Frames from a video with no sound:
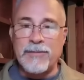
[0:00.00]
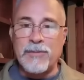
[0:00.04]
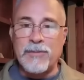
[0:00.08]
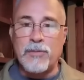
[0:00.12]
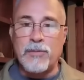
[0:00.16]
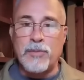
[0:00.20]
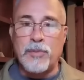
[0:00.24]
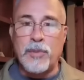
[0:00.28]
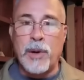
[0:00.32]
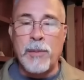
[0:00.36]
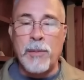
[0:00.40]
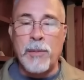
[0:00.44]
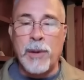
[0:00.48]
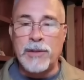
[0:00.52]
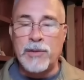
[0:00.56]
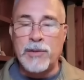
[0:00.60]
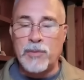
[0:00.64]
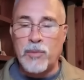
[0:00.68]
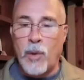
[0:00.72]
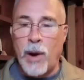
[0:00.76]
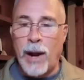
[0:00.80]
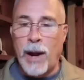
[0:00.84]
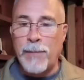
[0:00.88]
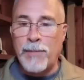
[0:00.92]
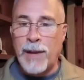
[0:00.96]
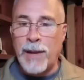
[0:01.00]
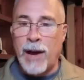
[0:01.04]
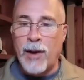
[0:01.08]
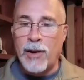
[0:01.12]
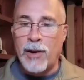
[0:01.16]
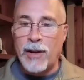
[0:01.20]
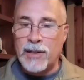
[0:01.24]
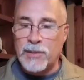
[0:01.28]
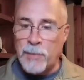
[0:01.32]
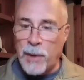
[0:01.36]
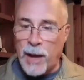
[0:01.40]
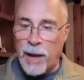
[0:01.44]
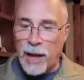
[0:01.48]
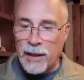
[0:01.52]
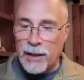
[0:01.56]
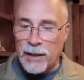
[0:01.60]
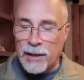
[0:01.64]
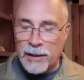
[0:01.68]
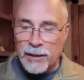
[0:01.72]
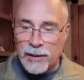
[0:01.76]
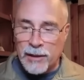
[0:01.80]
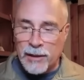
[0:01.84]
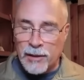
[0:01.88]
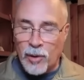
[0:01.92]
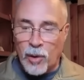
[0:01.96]
pretty much wiped out
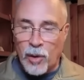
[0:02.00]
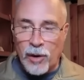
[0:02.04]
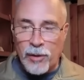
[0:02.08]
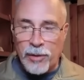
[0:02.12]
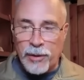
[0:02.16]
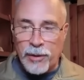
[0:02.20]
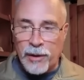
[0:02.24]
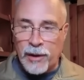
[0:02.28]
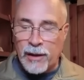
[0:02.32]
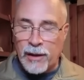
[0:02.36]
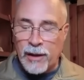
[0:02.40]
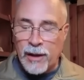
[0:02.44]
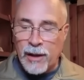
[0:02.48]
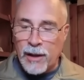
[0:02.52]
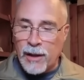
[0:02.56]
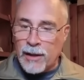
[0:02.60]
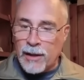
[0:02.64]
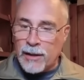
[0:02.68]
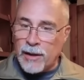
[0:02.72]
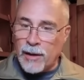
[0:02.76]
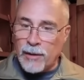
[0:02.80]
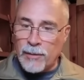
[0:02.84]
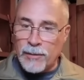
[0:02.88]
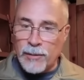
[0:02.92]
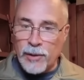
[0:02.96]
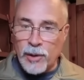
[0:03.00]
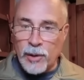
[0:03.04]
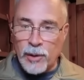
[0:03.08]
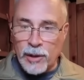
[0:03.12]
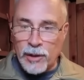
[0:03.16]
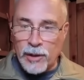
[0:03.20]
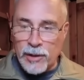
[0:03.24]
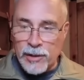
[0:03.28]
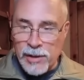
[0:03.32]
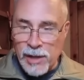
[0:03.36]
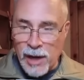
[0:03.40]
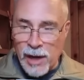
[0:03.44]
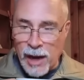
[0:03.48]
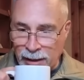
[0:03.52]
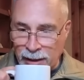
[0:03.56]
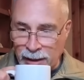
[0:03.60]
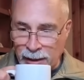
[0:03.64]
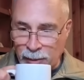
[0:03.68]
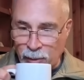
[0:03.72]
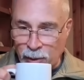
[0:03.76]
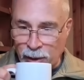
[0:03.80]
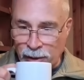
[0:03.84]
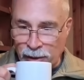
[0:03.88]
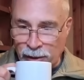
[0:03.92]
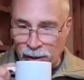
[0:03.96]
Hezbollah in the north, and they're doing a good job
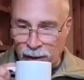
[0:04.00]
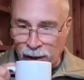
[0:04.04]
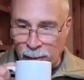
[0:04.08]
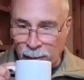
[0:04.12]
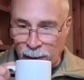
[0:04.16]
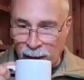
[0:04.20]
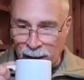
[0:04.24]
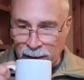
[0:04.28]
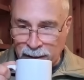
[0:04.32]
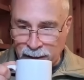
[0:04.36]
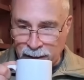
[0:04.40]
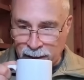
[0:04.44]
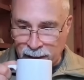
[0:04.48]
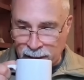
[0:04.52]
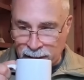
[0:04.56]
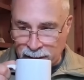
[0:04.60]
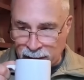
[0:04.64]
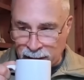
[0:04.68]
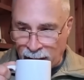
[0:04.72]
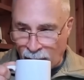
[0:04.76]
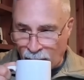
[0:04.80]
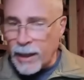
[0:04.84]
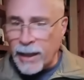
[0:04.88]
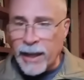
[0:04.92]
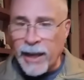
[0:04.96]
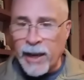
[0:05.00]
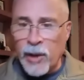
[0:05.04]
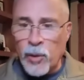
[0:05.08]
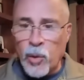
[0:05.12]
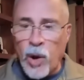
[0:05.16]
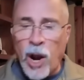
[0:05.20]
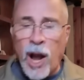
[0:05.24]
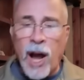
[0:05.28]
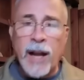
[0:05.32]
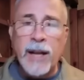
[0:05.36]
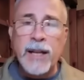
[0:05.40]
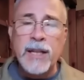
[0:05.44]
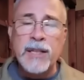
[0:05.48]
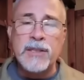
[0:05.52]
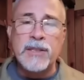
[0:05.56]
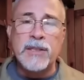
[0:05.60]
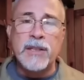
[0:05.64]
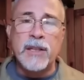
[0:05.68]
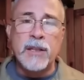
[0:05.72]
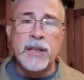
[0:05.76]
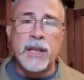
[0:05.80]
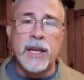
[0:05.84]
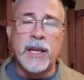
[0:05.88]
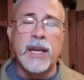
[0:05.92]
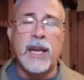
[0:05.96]
with Hamas in the south. Iran is
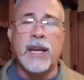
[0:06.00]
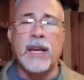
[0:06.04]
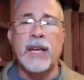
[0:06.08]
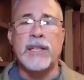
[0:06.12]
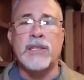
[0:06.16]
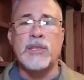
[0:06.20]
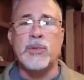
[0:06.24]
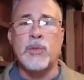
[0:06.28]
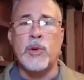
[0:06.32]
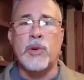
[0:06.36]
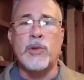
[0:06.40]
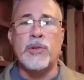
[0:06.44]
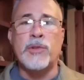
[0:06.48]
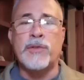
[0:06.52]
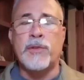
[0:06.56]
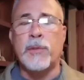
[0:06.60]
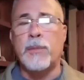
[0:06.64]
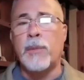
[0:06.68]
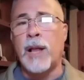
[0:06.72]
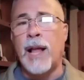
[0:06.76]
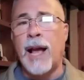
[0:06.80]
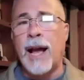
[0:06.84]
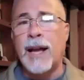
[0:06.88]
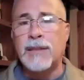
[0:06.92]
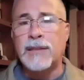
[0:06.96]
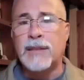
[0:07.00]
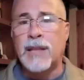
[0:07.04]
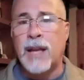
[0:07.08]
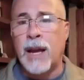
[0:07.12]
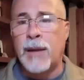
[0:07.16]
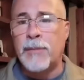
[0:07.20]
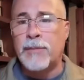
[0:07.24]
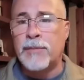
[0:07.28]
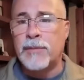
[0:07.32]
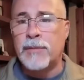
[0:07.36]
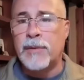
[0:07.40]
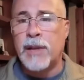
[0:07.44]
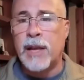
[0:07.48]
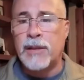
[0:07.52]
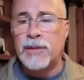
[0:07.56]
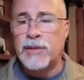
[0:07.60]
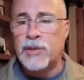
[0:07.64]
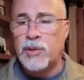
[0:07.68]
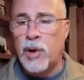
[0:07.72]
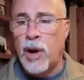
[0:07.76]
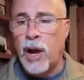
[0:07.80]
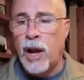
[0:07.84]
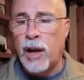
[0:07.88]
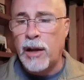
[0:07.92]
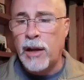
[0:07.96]
still licking its wounds from the last time they
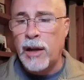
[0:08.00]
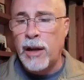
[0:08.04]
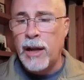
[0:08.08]
struck.